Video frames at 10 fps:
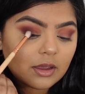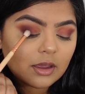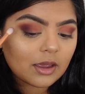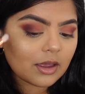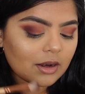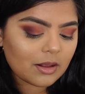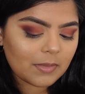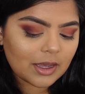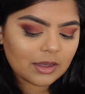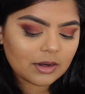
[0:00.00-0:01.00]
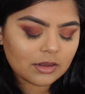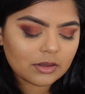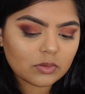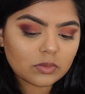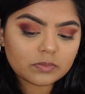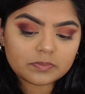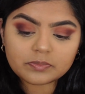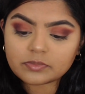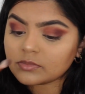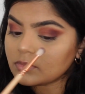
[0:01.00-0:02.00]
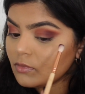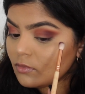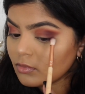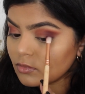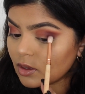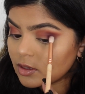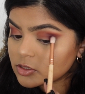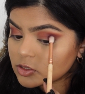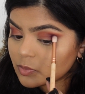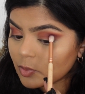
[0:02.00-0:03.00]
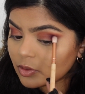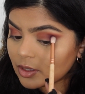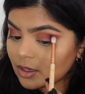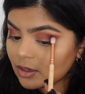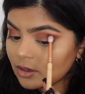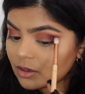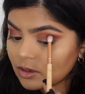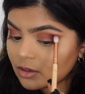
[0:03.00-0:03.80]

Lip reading: and make it a little smoky.